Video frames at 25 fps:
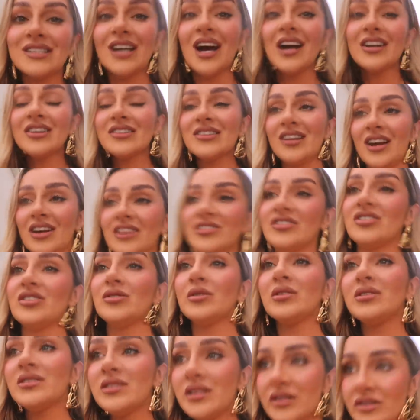I just like to
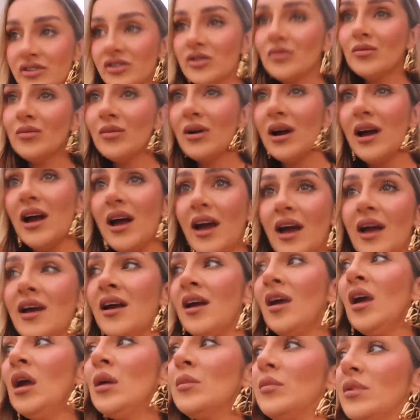sit somewhere,
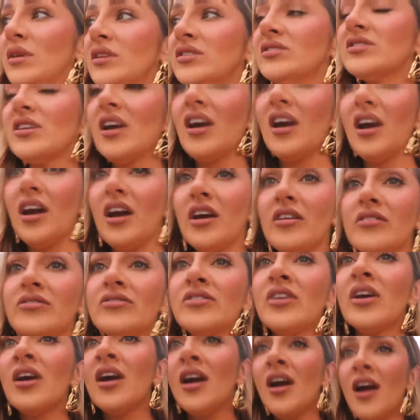be
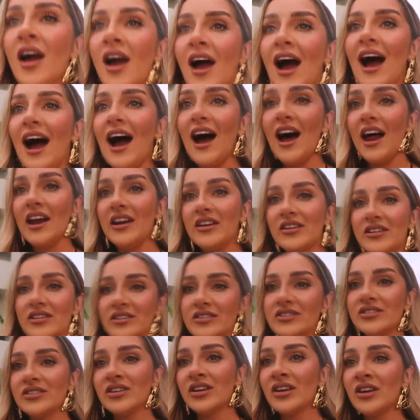served,
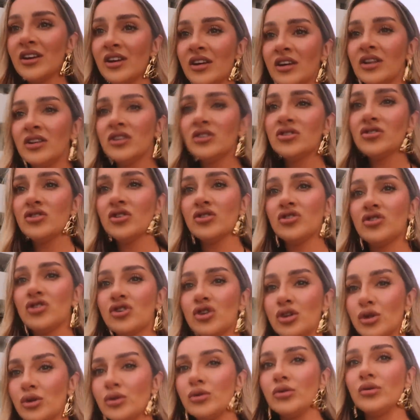and just
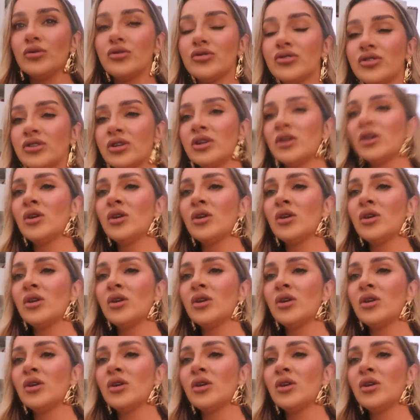choose